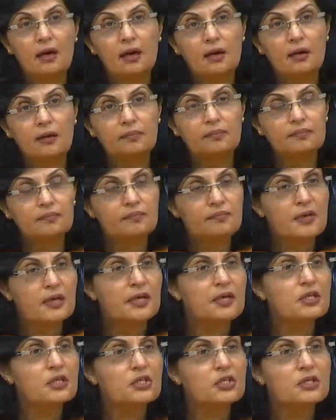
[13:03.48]
are
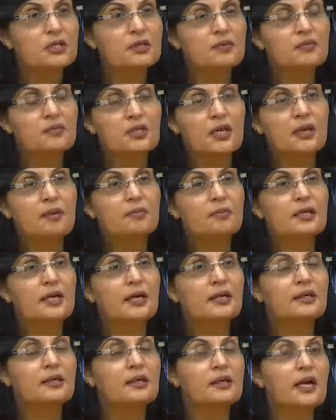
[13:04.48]
initiatives aimed
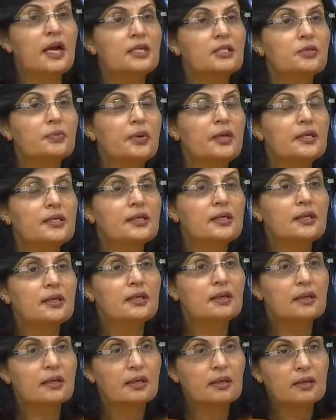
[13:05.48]
at
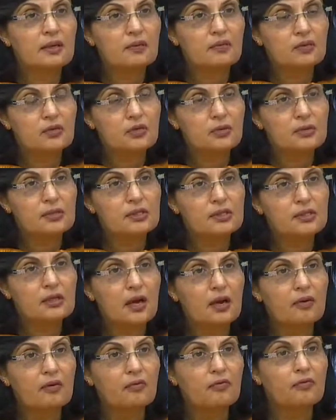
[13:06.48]
graduating individuals
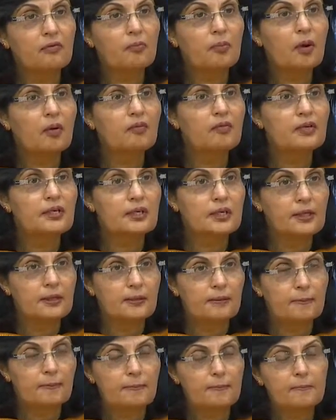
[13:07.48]
out of
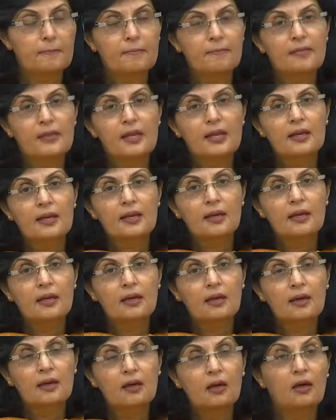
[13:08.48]
poverty,
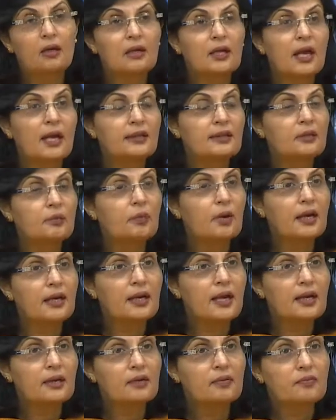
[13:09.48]
uh, on, at the one
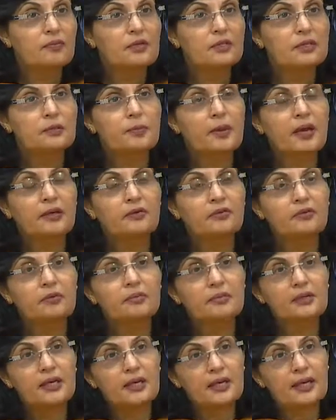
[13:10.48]
hand of the
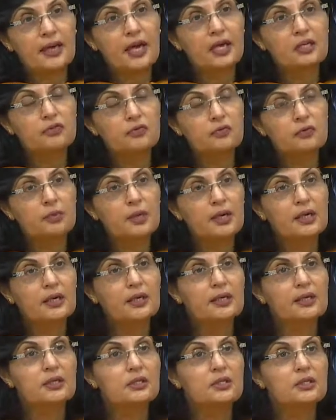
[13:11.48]
spectrum, there are cash for work
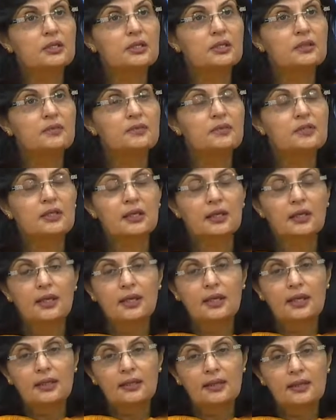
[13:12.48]
initiatives,
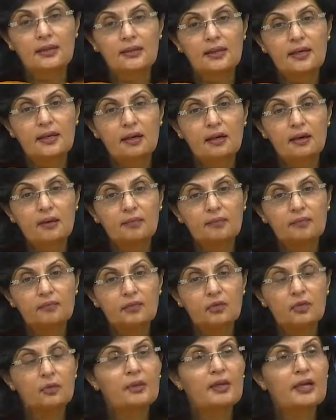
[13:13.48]
then there are
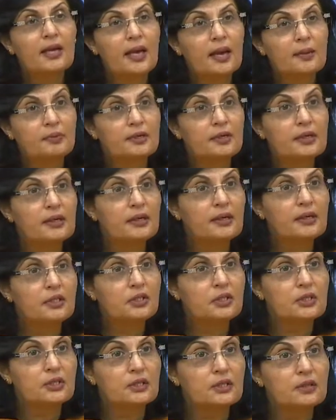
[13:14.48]
human capital
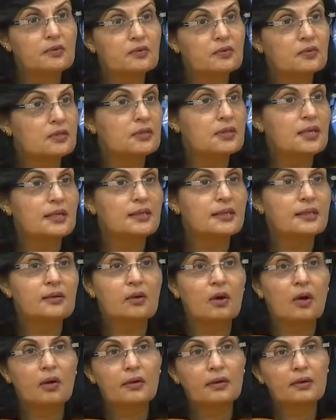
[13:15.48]
initiatives centered
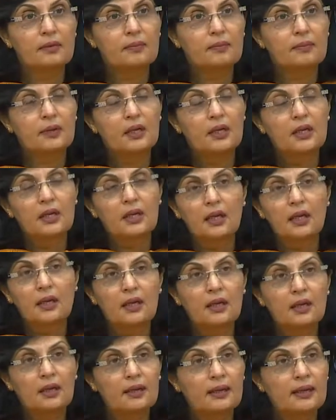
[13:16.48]
on
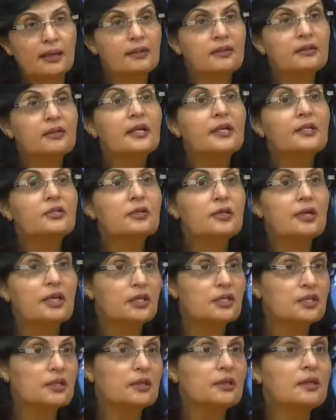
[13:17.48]
uh, health and
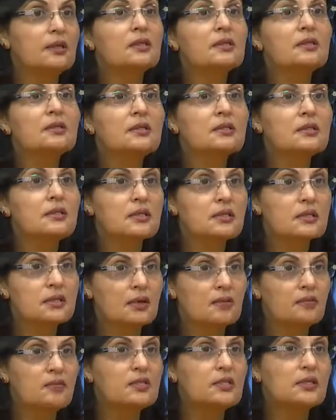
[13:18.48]
education and
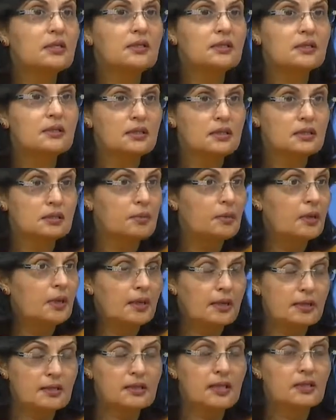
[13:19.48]
services,
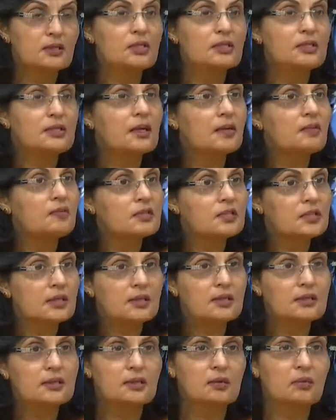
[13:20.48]
essential
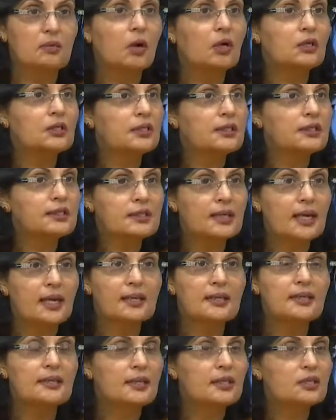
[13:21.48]
services, and water and
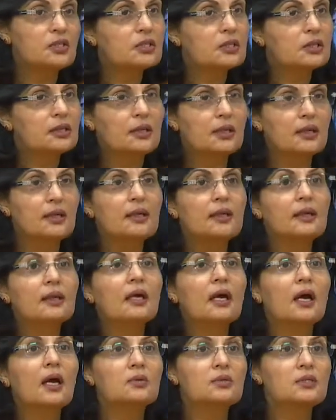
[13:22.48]
sanitation and
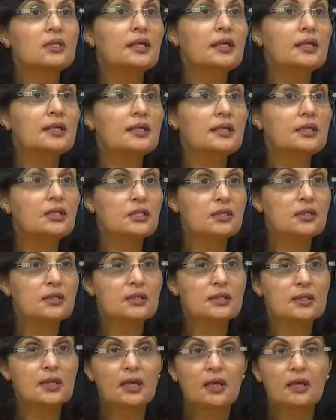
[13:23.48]
housing
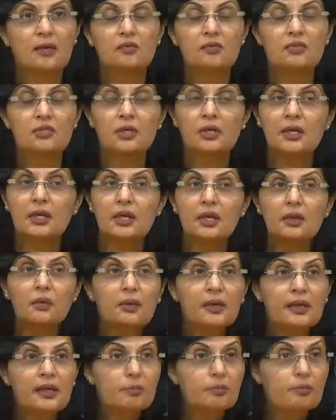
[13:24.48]
conditions, which are
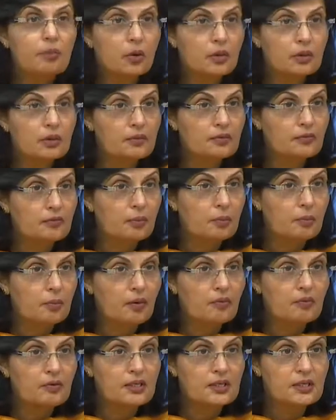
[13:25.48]
equally important for
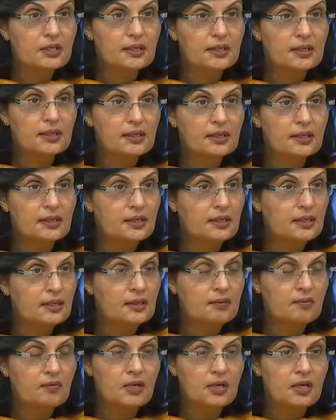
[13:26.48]
poverty alle
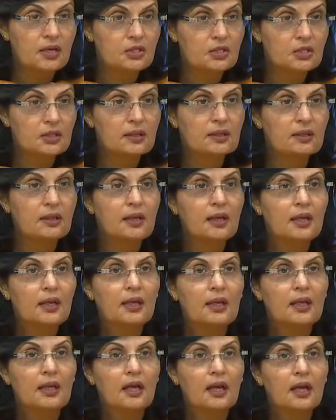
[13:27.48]
alleviation.
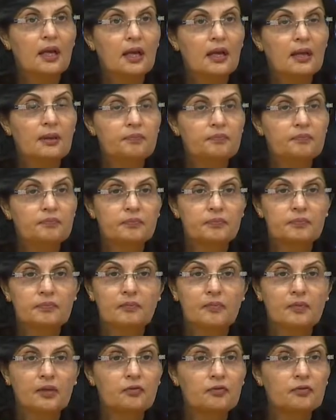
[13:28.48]
Uh,
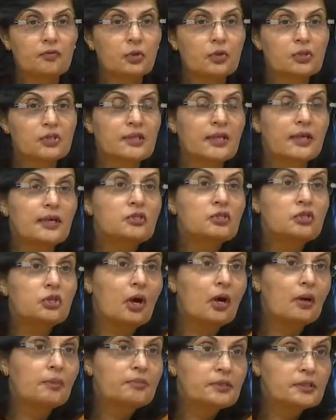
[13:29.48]
of course, there are
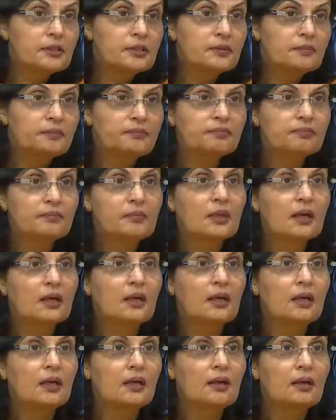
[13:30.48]
jobs,
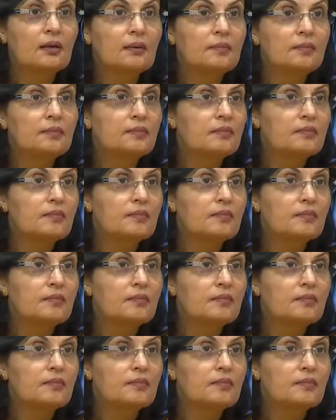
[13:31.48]
uh,